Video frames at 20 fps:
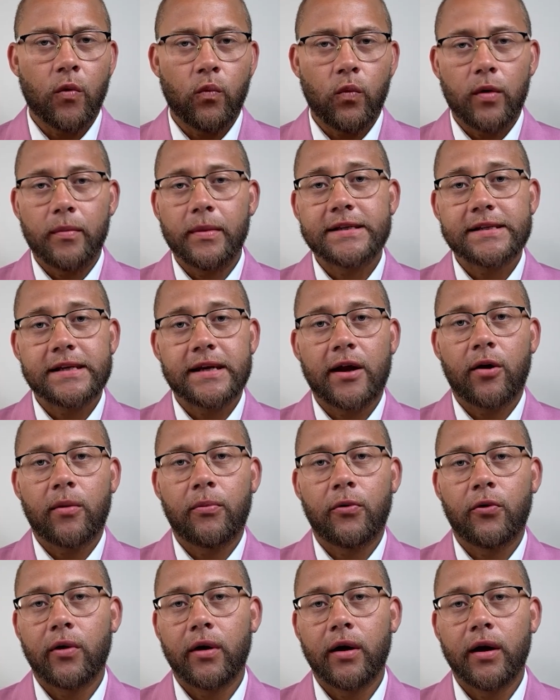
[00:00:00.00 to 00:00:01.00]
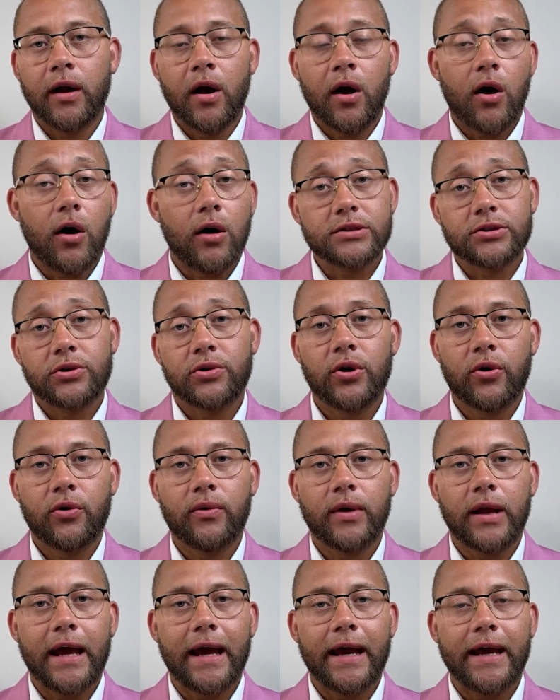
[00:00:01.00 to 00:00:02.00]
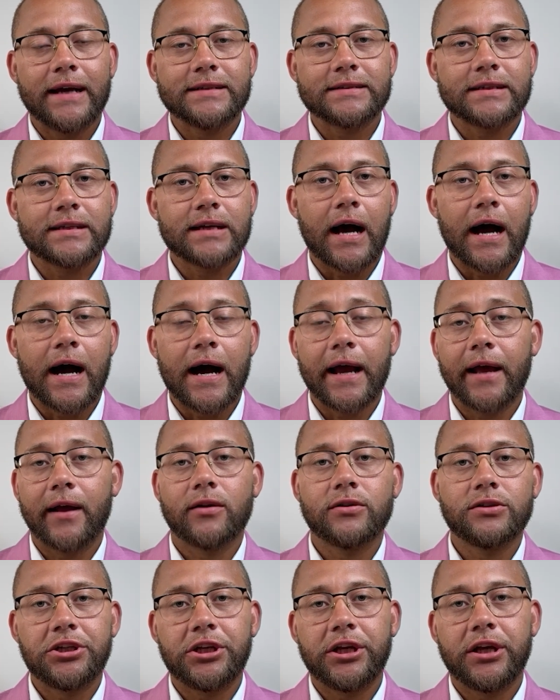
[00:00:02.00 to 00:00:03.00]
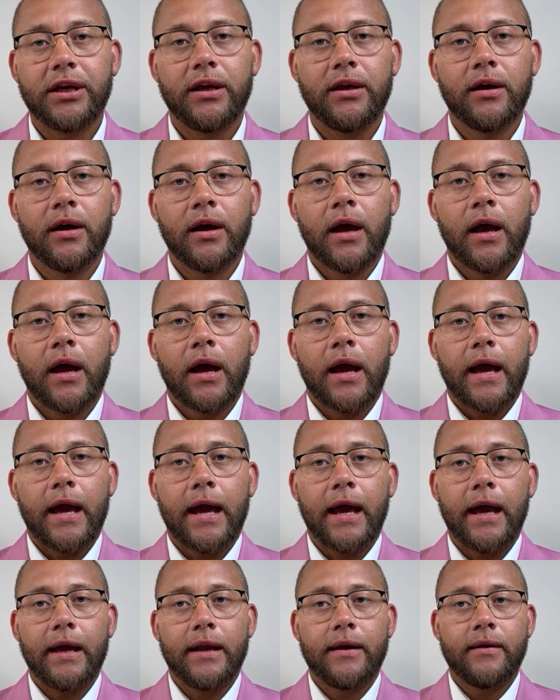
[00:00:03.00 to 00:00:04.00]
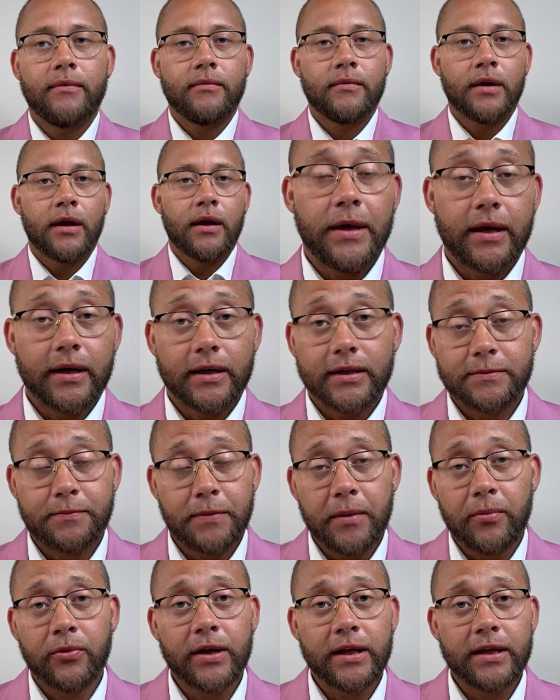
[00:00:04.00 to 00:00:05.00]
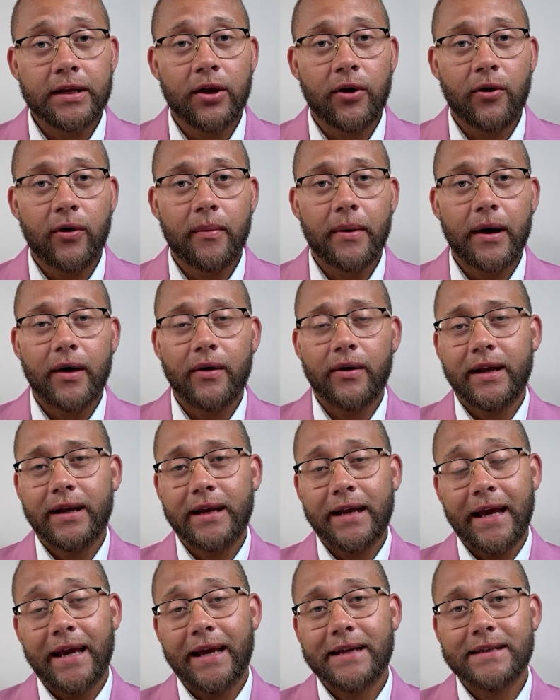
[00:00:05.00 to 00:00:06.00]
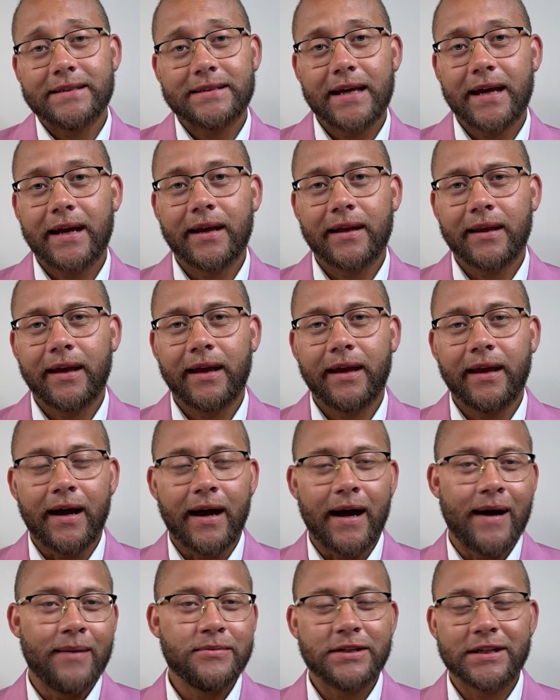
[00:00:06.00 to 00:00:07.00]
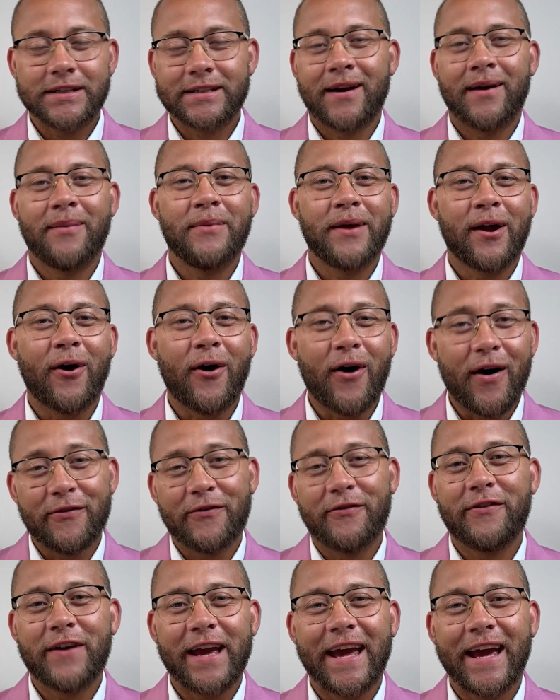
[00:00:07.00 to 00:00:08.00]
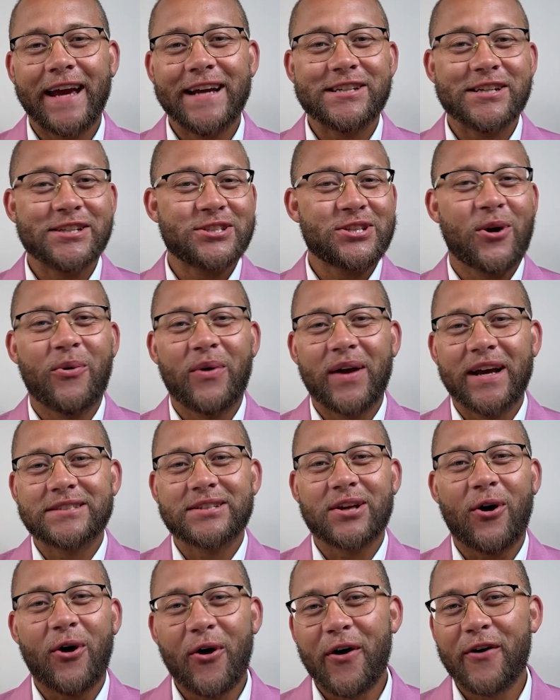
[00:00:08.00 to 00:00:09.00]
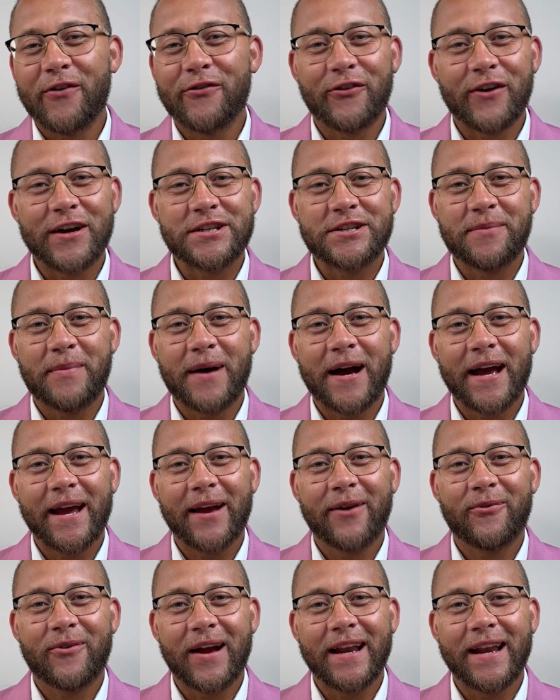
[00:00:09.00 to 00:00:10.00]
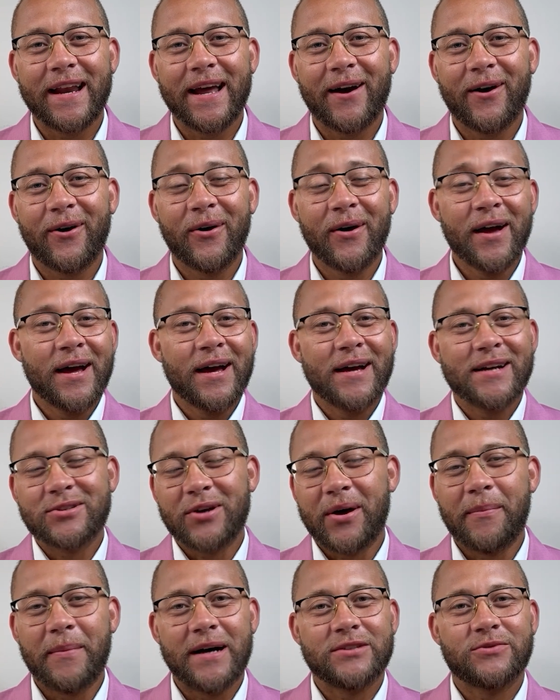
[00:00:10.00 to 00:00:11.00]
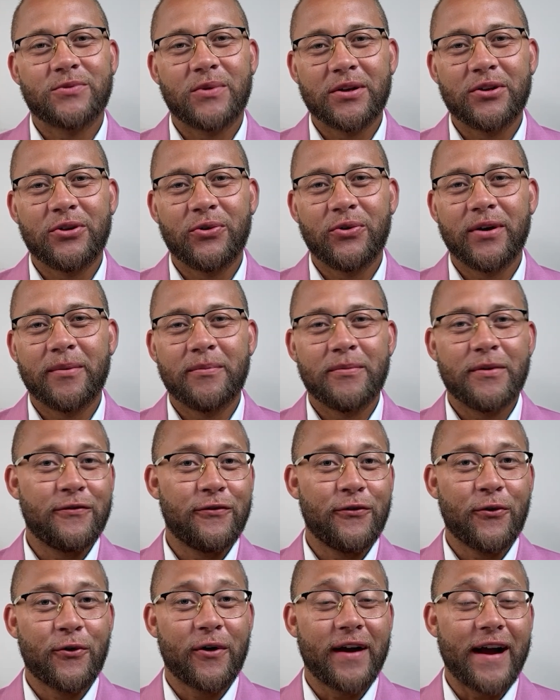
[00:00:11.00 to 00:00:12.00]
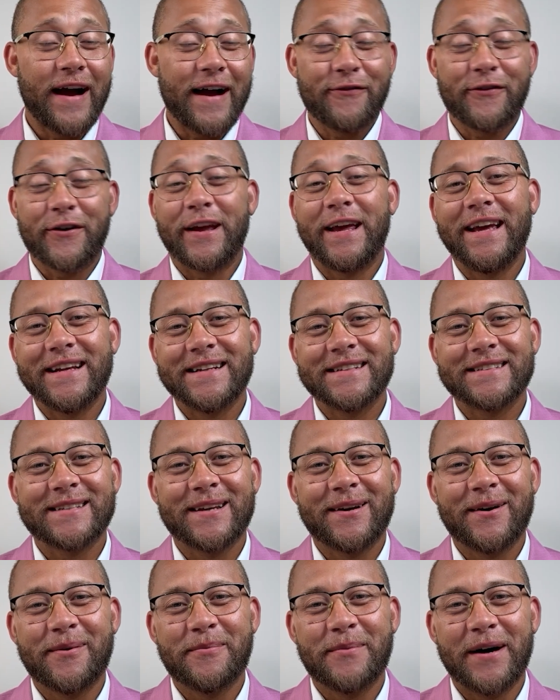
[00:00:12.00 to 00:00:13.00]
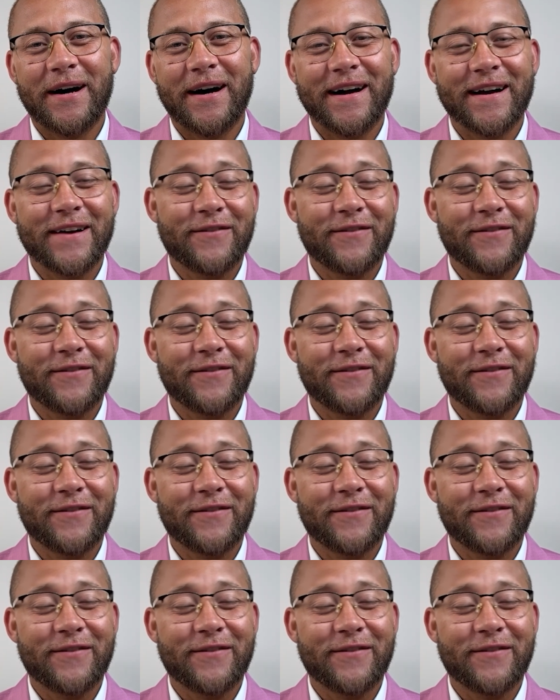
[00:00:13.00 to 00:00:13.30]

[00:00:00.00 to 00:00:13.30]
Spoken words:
Wilmington Airport, also known as ILG. And because people need to know about it, and secondly, I'm just coming off of vacation, so it's all fresh in my head right now, so I might as well do it before I forget some